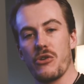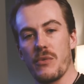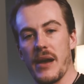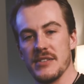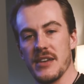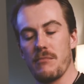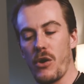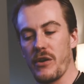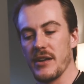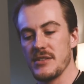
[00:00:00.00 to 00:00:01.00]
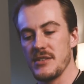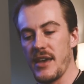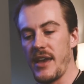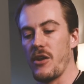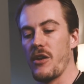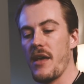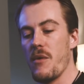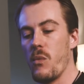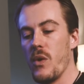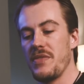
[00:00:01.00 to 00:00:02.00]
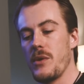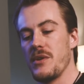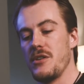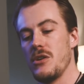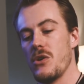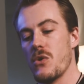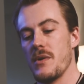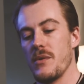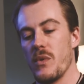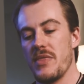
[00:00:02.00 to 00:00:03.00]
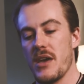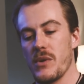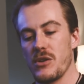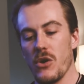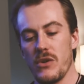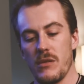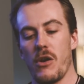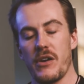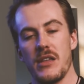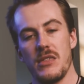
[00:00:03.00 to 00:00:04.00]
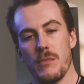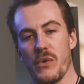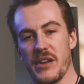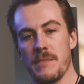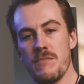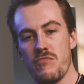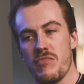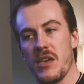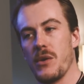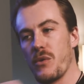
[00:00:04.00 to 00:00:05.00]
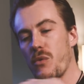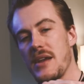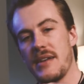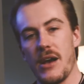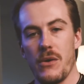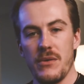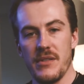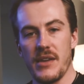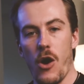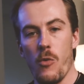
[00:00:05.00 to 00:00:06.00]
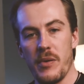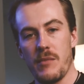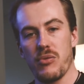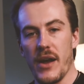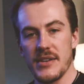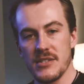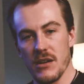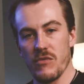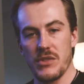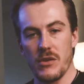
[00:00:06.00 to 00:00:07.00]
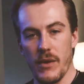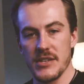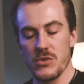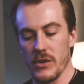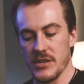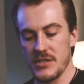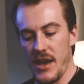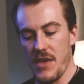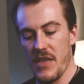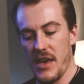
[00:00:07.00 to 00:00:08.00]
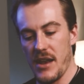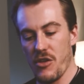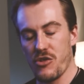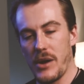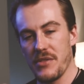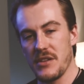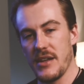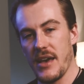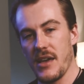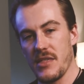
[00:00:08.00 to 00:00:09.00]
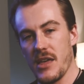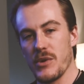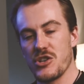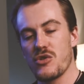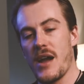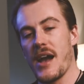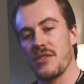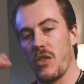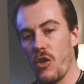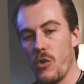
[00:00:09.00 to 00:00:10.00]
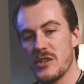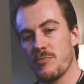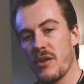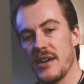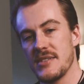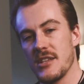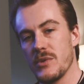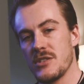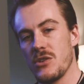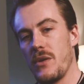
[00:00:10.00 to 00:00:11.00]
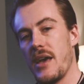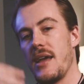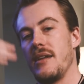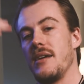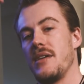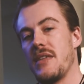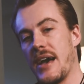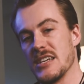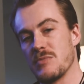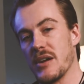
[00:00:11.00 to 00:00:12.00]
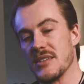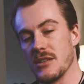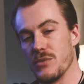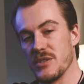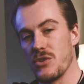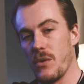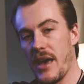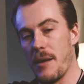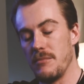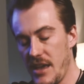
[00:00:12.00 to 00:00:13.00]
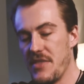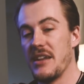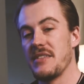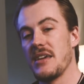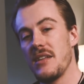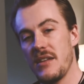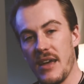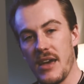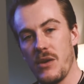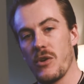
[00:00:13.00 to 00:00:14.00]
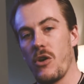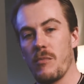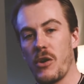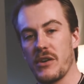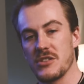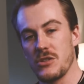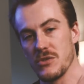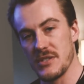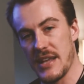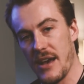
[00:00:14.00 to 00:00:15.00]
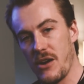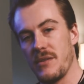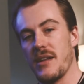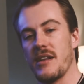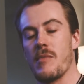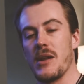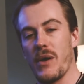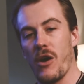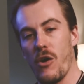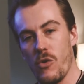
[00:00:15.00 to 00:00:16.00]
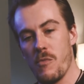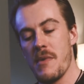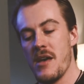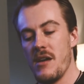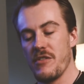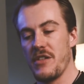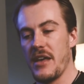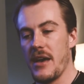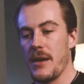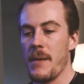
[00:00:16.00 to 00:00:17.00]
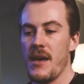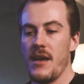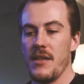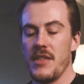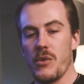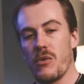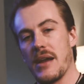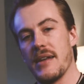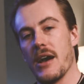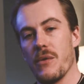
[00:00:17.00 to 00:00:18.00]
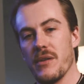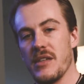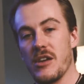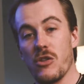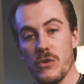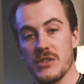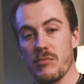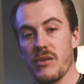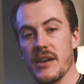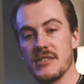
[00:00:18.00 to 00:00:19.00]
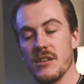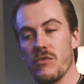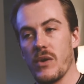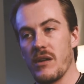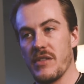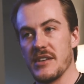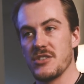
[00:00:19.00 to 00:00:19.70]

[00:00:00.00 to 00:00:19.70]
their rice at markets, and what they would do when they would go to the market in the morning, They would write down the opening price of what the rice was, and then throughout the day, they would track the lowest price that it was sold at and the highest price that it was sold at. And then at the end of the day, when all the markets closed down and everybody went home for the day, they would write down the closing price of whatever they